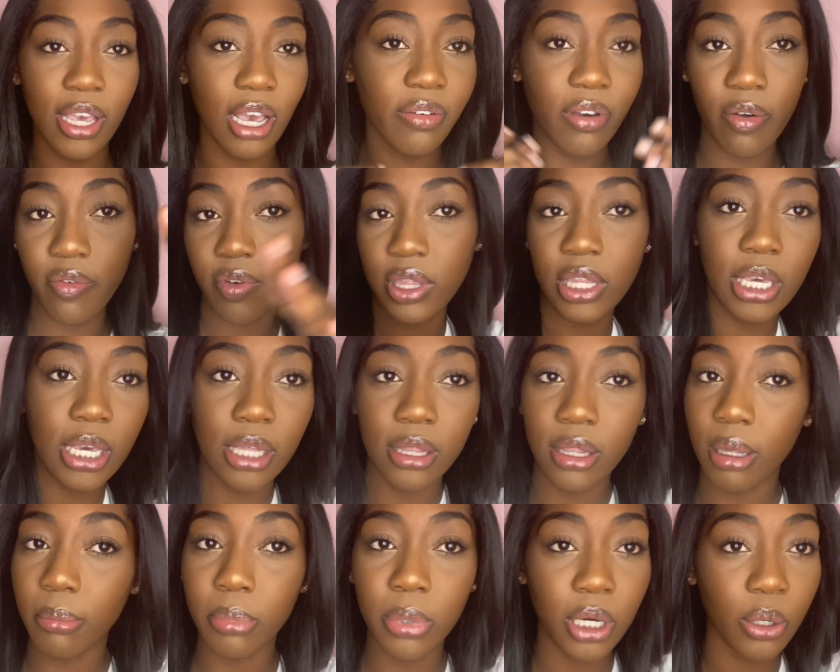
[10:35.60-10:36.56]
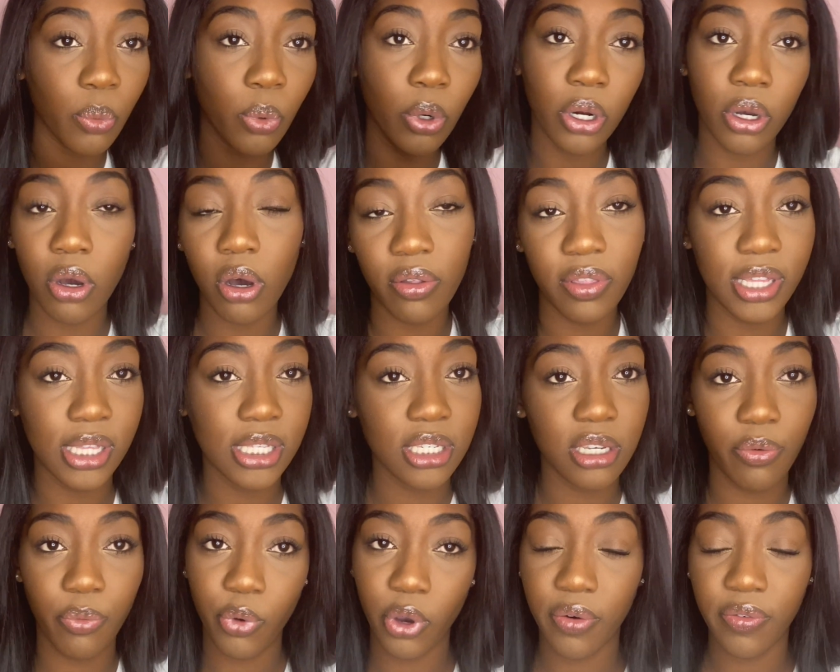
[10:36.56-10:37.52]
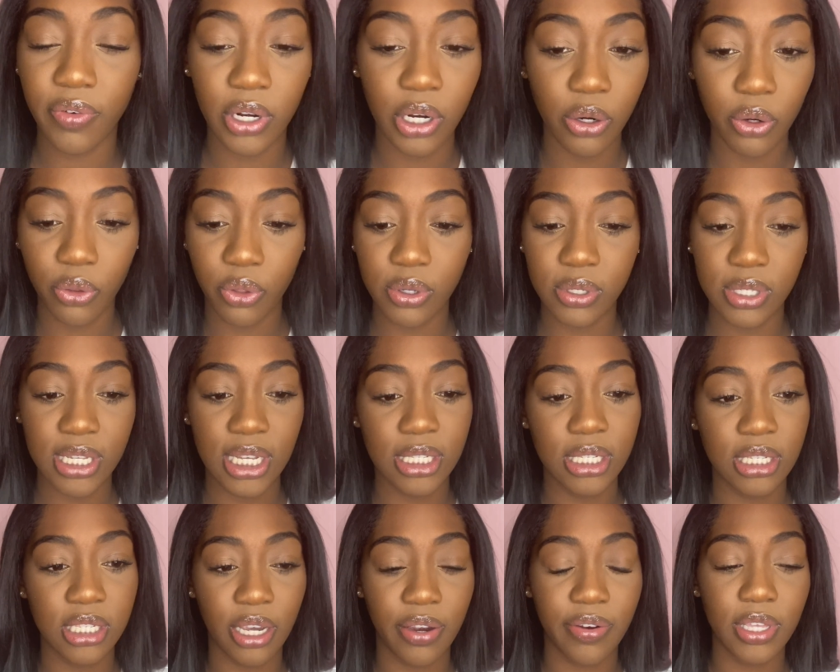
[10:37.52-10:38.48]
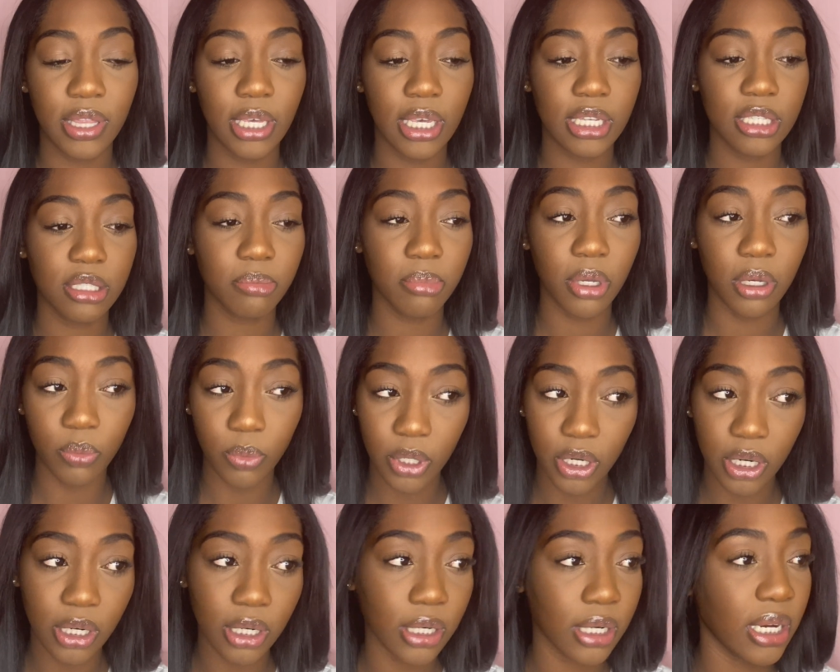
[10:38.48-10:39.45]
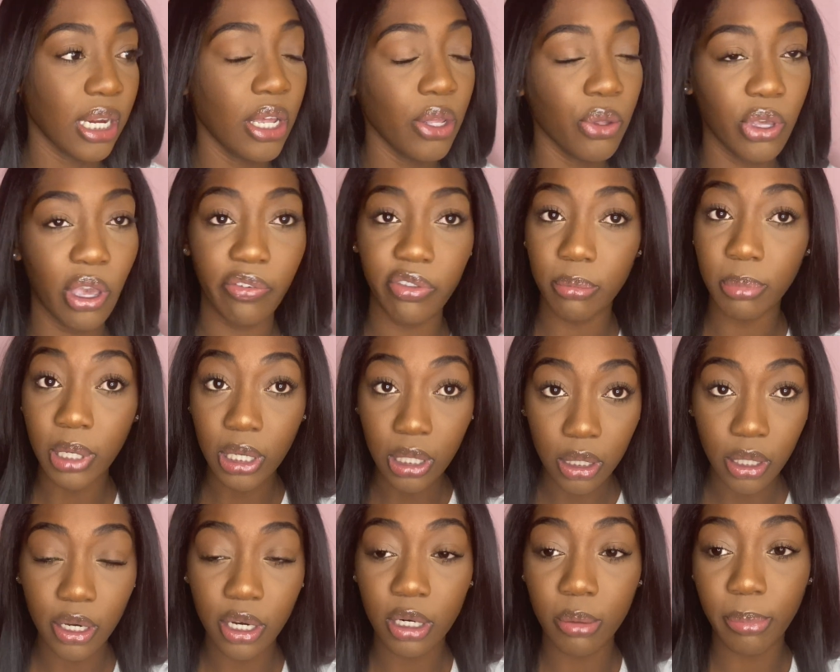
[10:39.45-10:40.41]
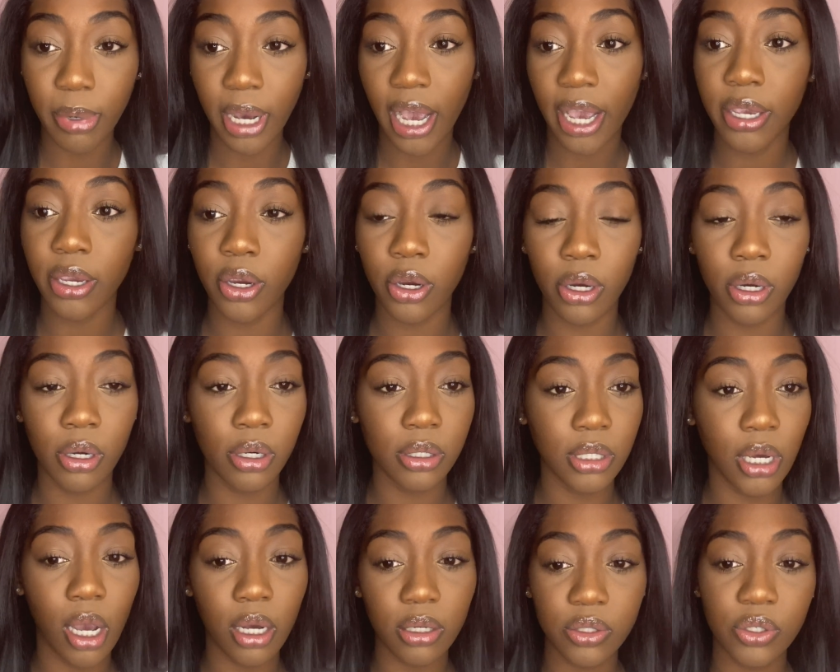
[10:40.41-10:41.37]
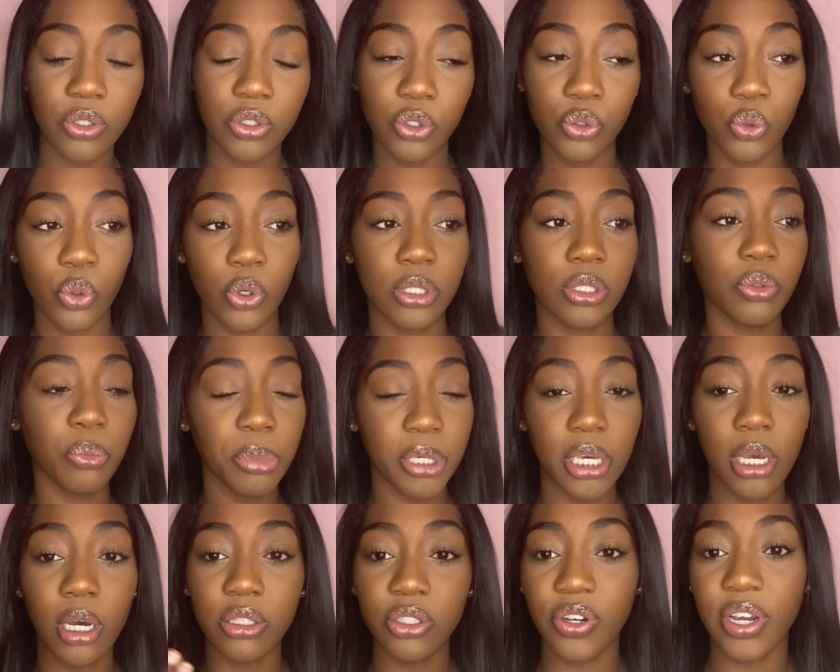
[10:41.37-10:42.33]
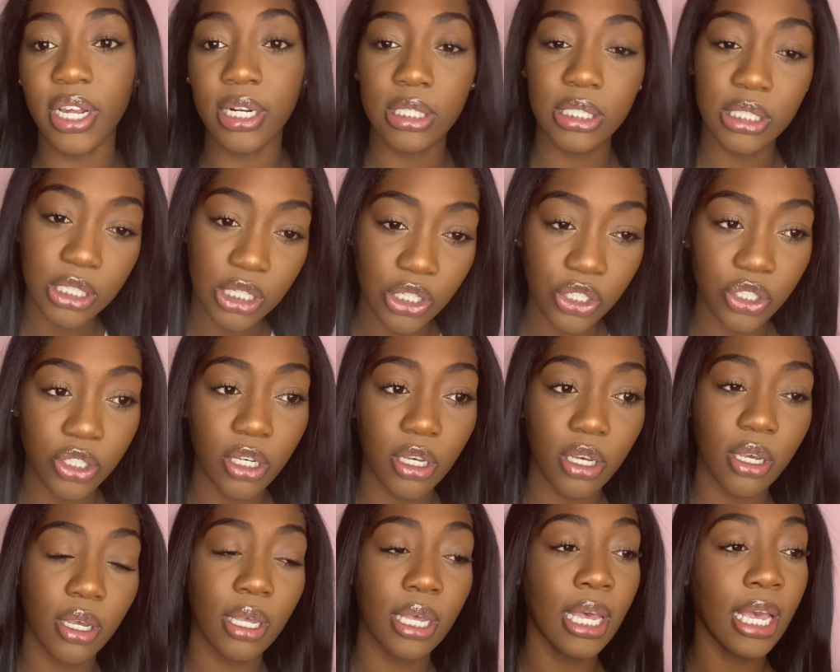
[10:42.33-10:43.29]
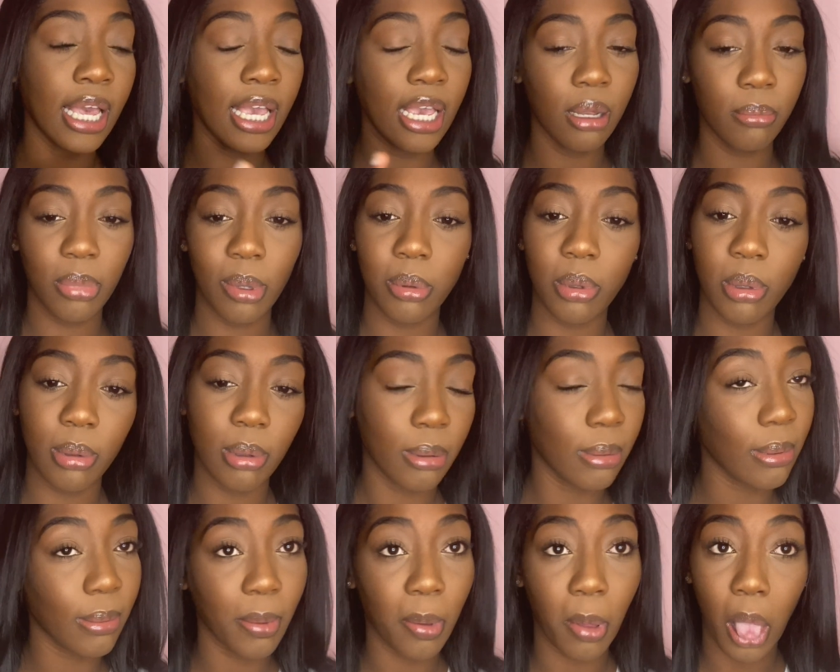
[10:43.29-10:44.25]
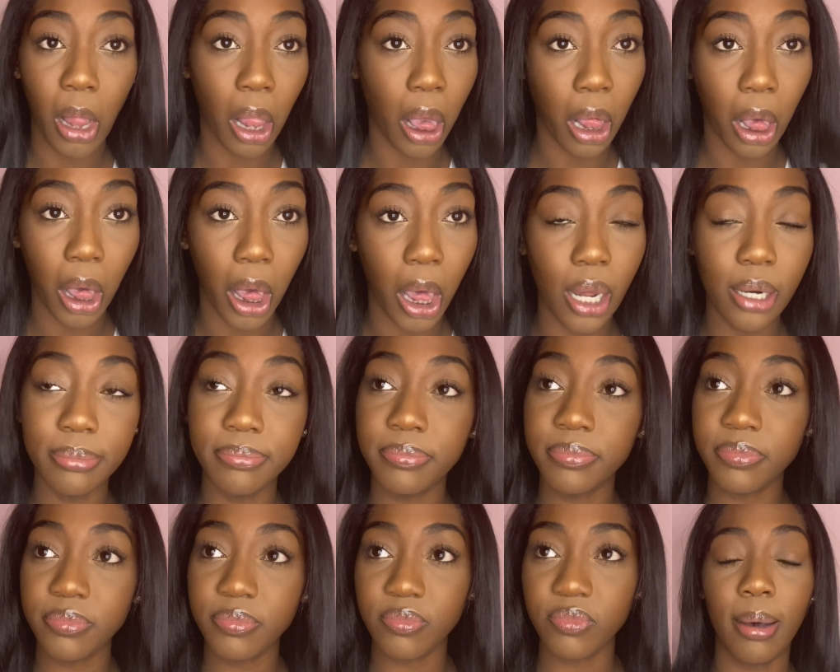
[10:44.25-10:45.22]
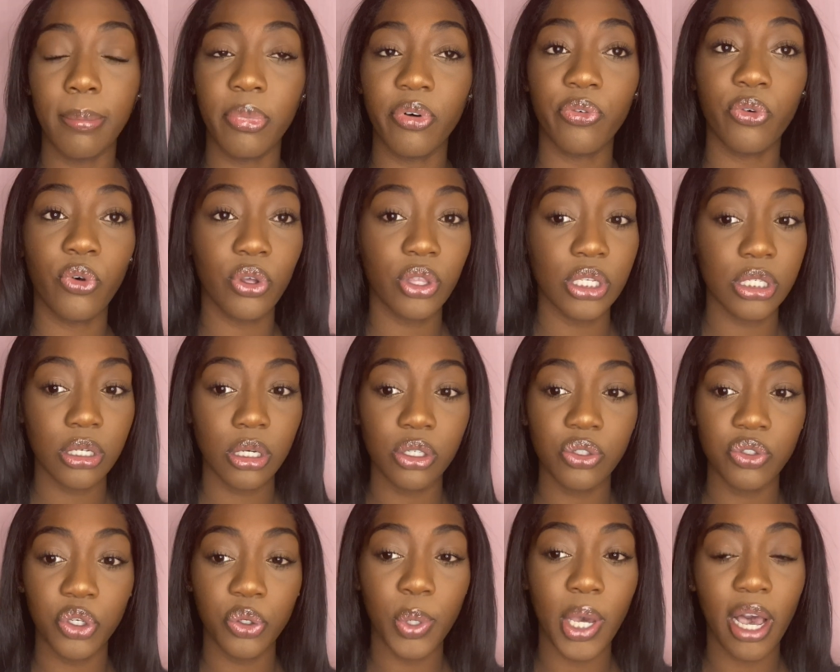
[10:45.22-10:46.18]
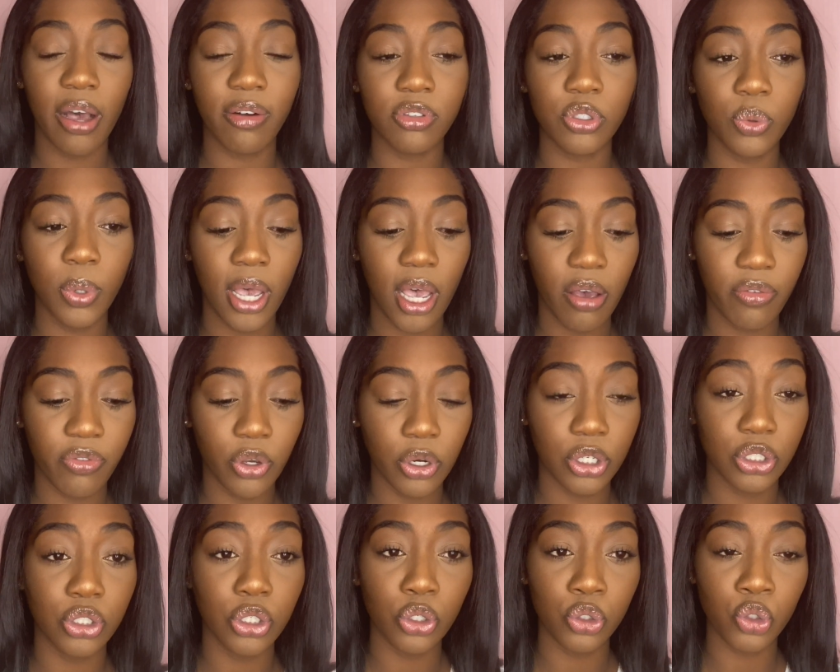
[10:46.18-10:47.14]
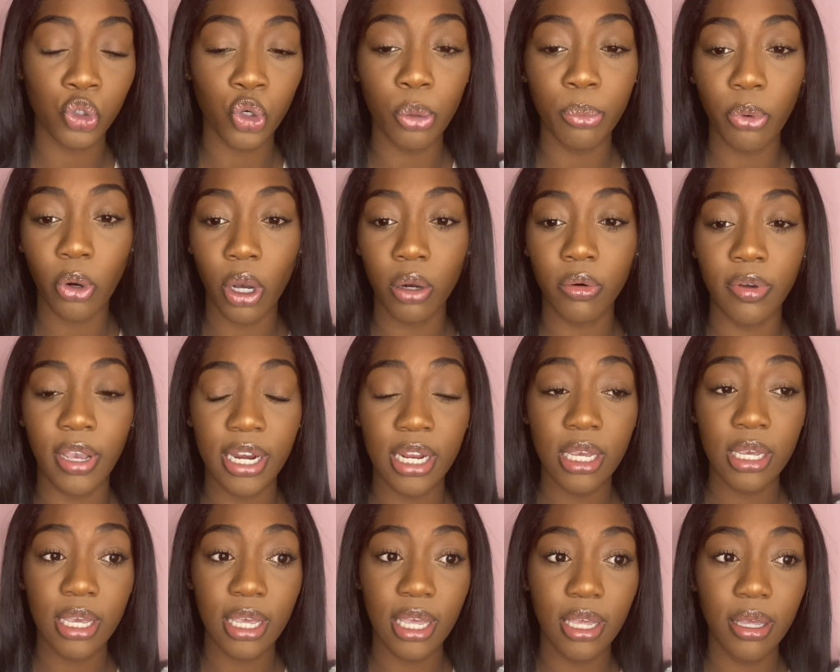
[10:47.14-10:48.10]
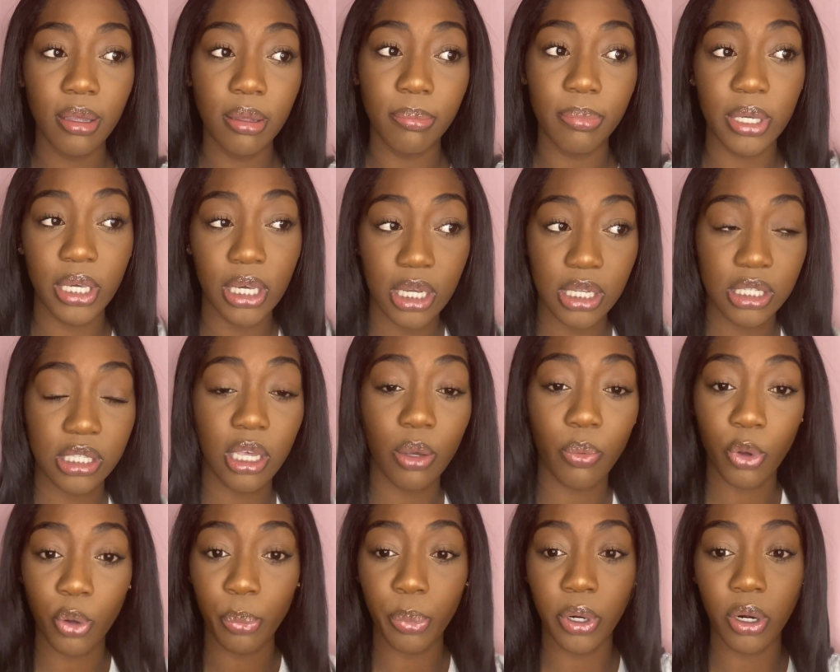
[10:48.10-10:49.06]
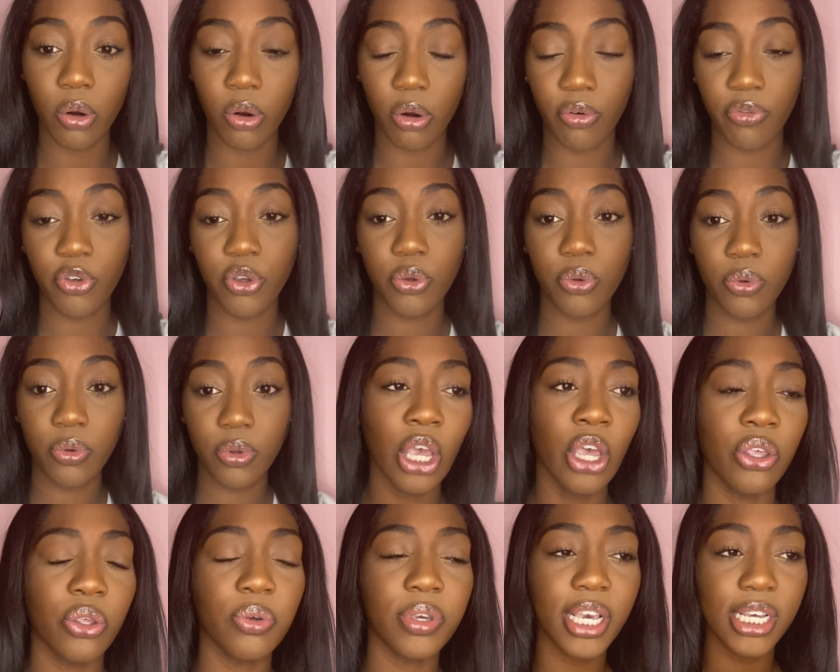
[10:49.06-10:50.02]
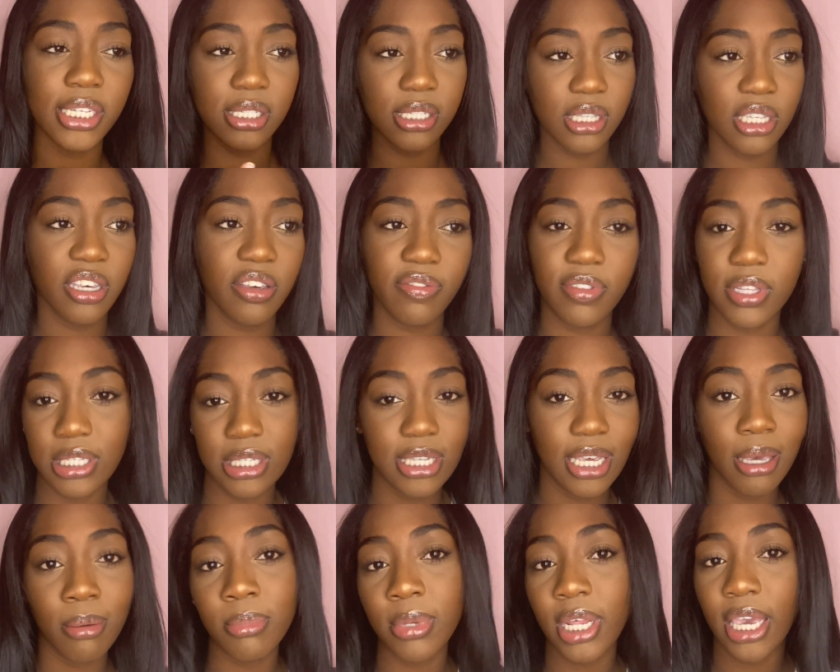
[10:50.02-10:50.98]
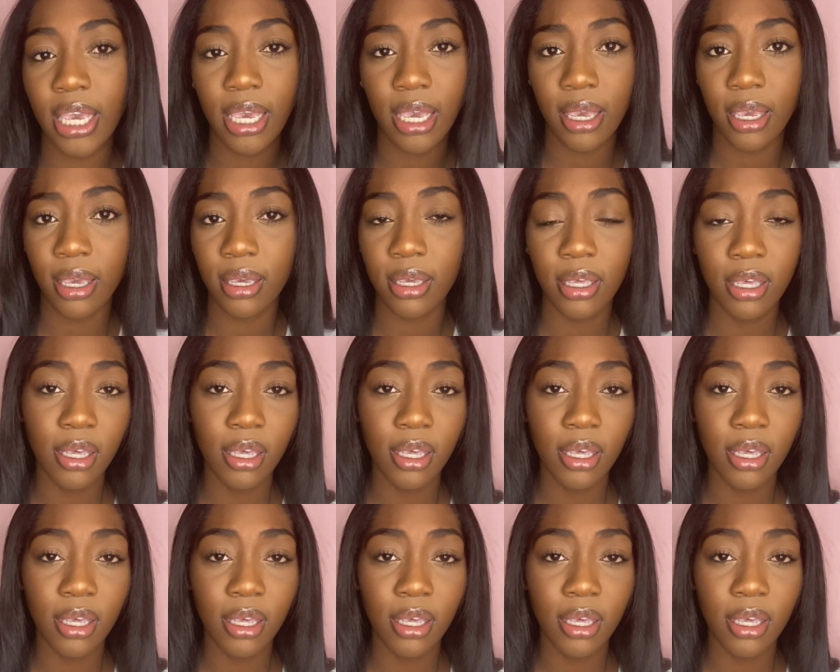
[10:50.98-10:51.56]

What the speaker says: everything in, the blood work, all that stuff. We already know those necessary things. Blood work, you have to be cleared by your doctors in order to be under anesthesia, and blah, blah, blah, blah, blah, blah. Before the surgery, you have to have your surgical bra ready, because they will put it on for you. You get to leave the same day.